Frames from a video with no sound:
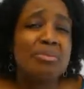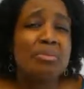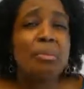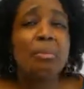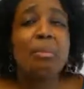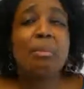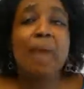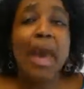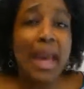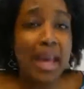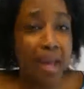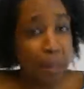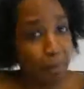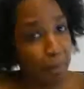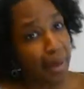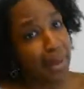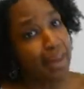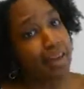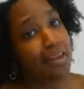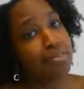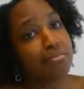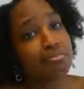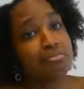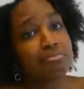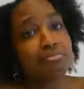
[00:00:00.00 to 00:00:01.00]

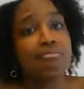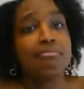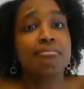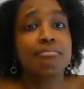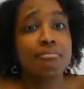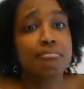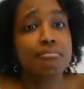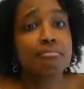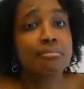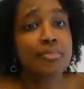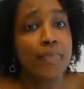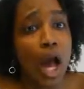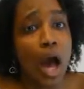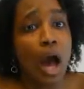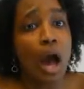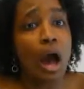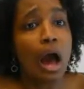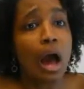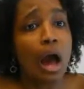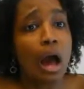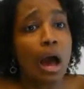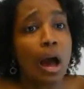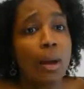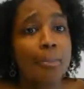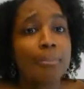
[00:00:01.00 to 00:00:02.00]
maybe.
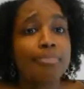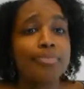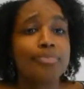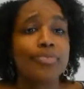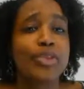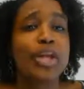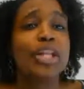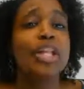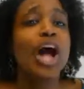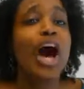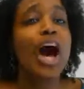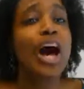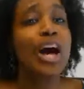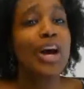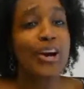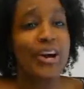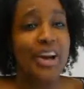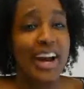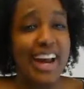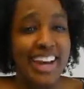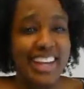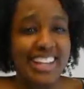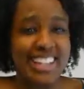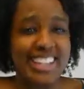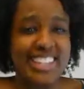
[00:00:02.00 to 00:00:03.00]
The longer
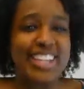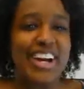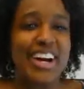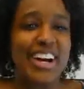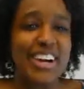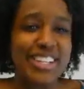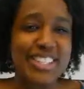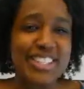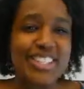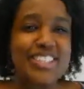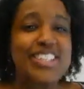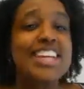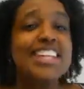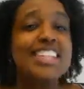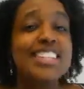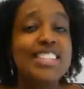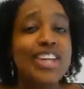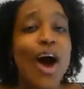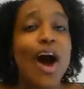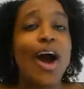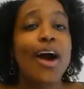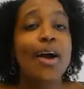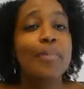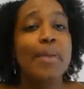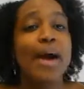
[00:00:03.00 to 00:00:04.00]
answer. So let's
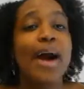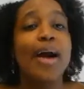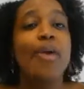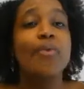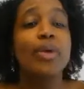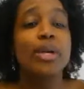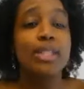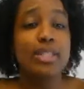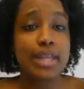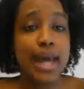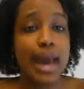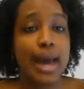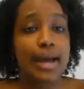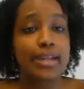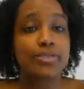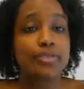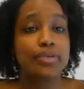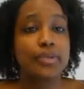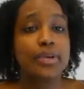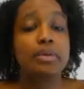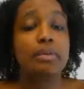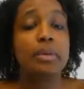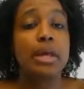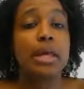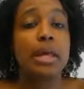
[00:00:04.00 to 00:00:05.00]
talk about what
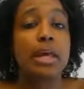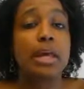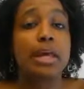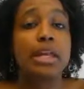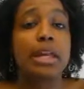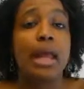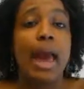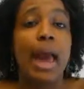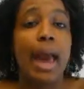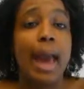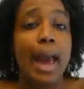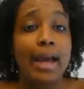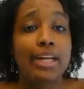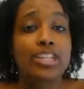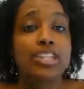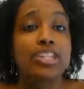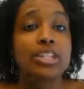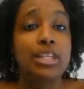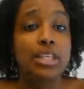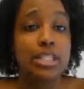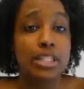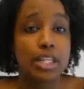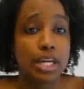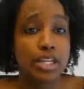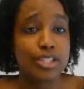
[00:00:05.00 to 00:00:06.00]
tax-free weekend
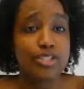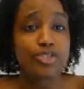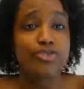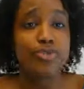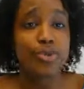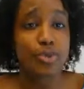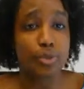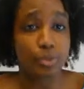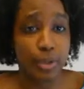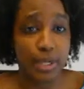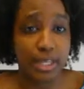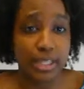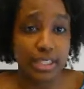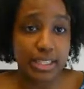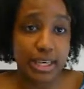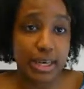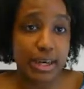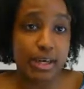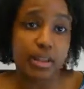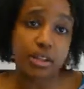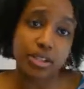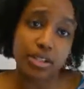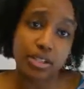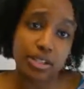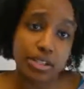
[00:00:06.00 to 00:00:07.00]
actually does for
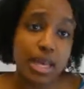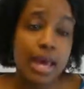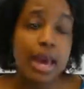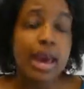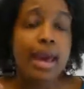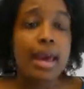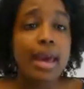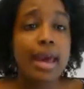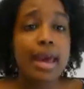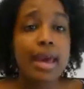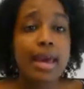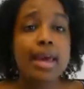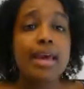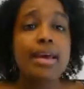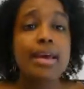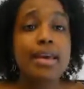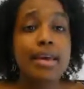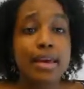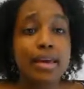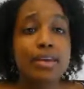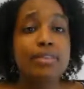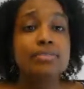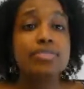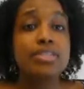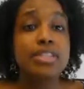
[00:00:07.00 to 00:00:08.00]
retailers. It
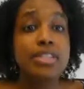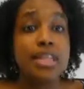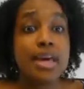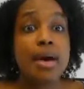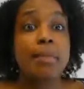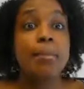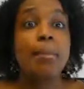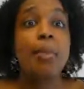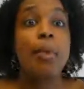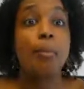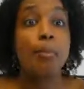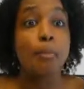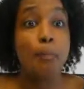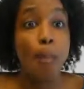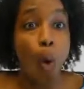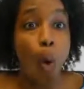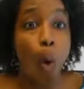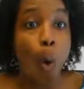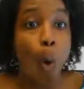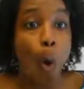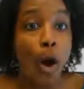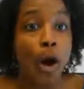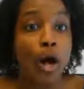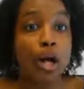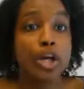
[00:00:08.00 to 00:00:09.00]
gives them
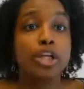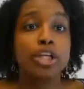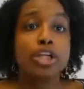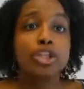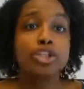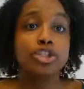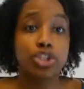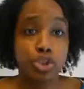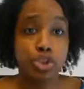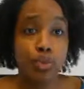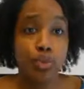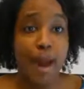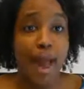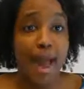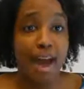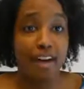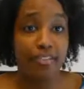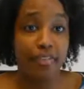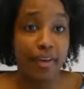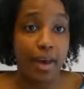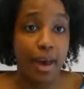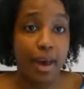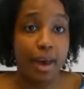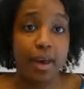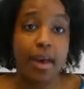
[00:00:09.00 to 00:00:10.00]
more
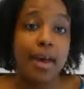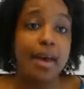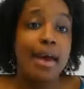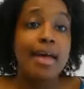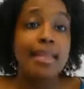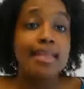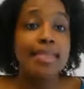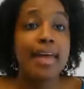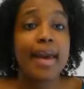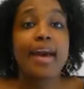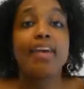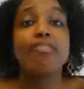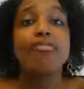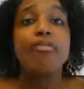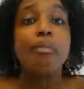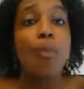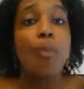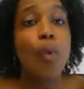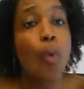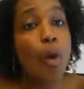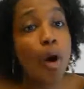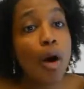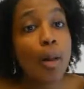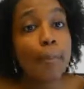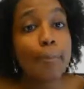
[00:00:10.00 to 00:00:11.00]
traffic. They have
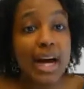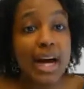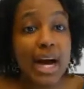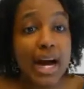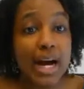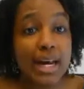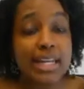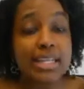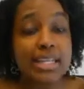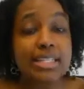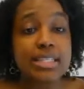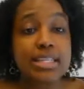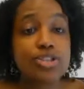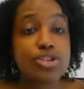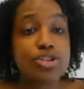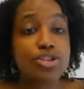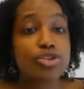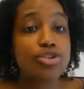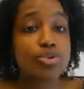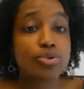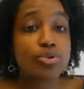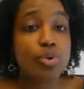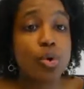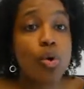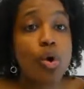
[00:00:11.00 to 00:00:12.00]
more bodies in the
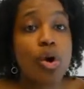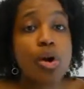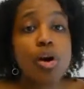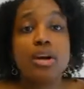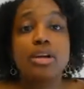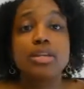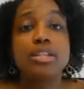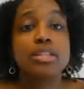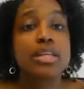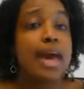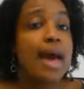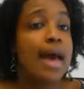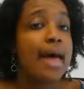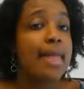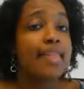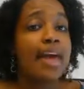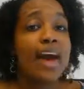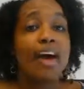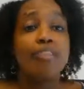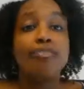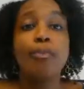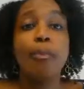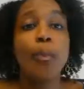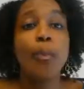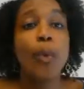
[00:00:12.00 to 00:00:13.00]
stores. They
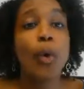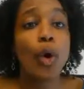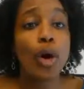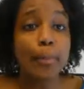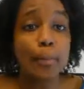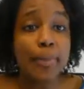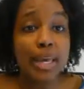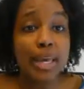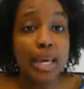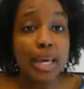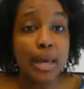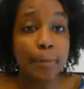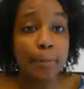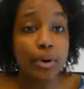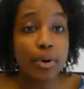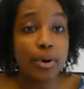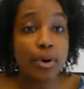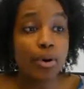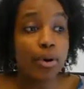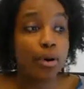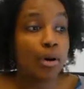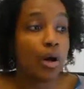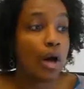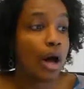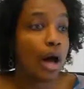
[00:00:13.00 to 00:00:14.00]
have more
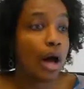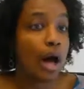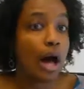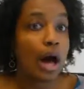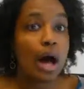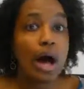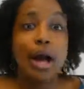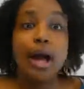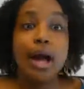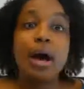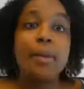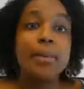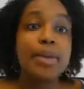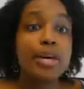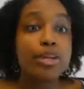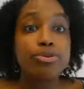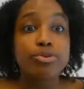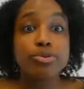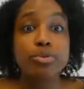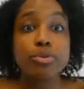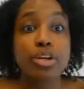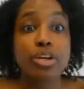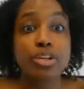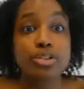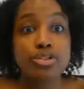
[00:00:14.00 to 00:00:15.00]
people coming
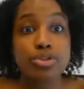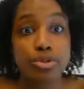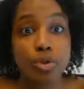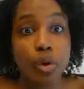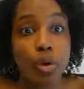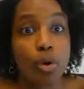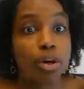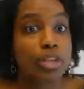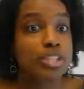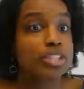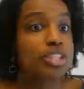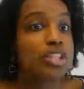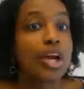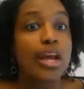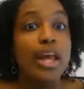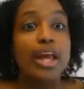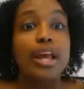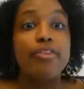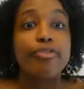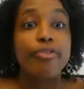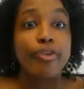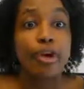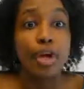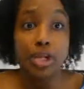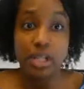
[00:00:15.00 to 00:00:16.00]
through their stores
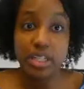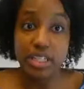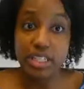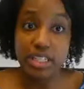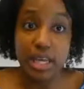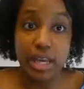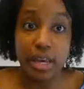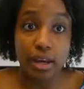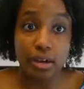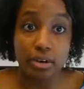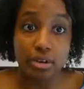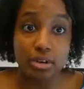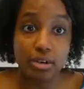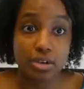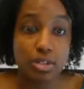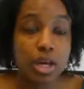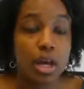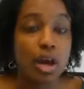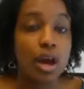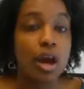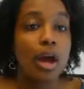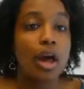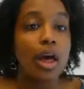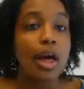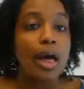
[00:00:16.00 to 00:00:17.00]
looking for good deals.
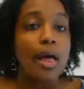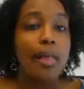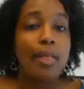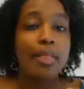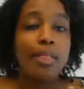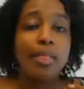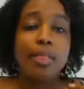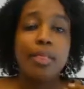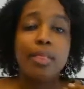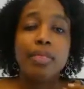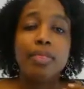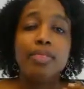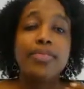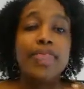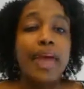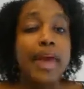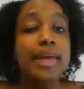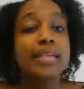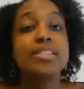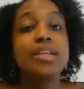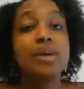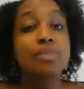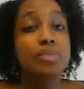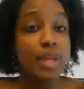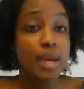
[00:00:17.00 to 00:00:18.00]

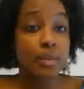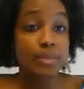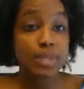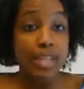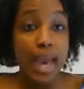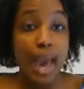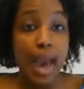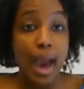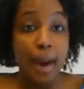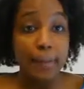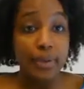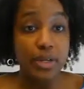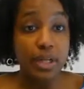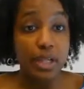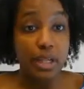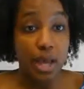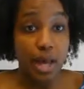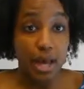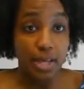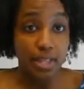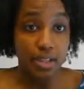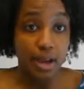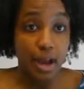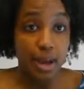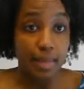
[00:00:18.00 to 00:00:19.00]
They sometimes
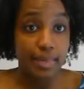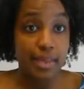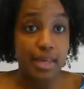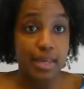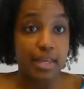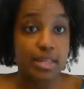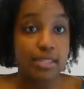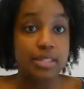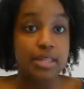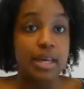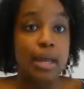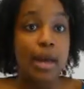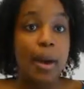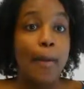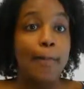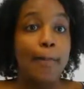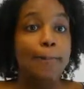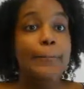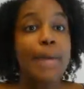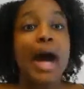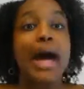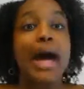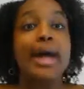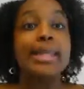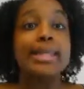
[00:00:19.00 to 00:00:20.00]
capitalize on this
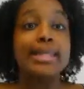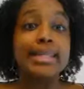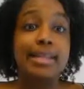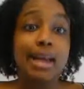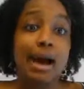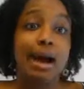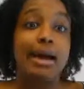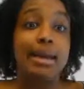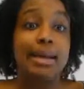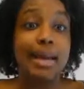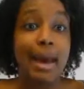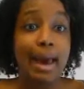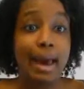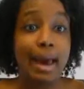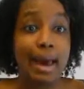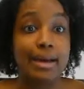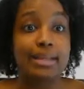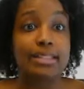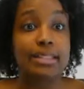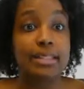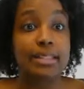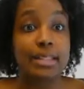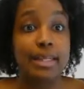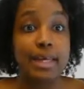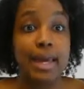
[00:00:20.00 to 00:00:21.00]
by not
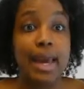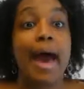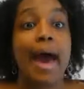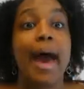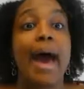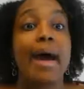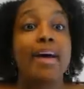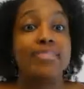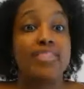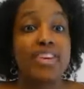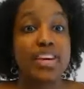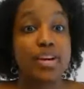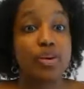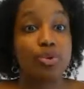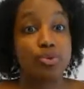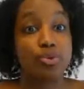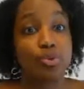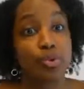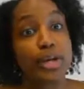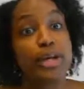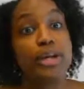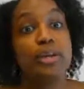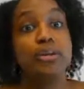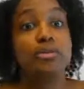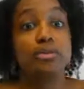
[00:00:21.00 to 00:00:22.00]
actually having
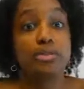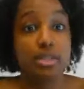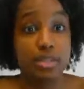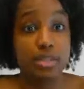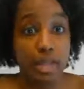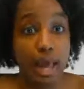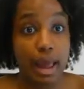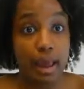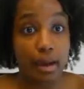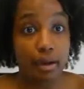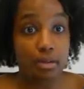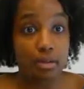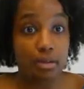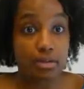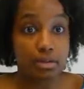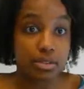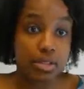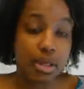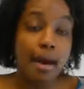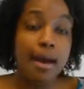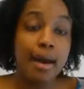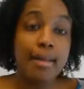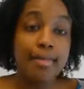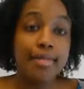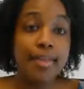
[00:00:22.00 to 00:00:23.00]
real
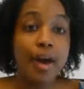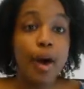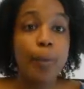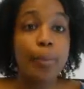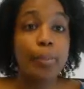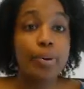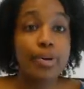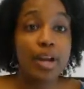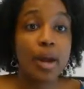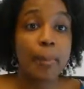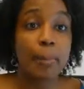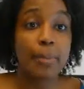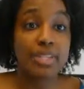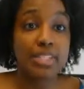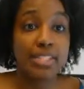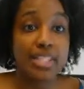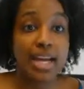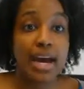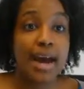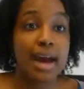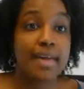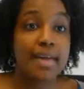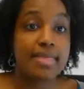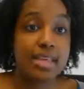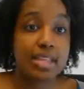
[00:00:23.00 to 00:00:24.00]
sales. They'll put up a
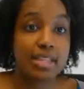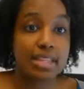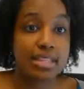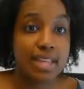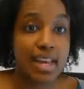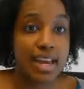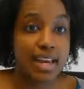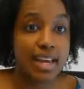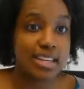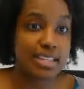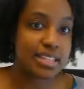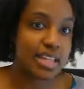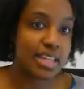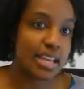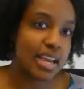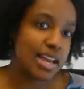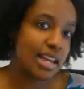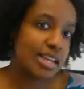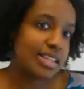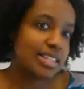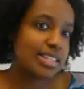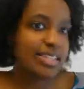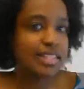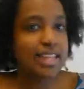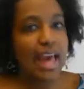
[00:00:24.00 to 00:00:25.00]
sign that says,
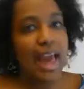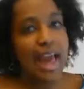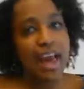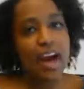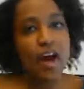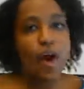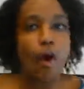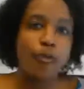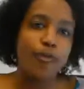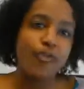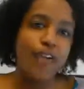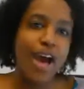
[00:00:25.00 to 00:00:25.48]
sale,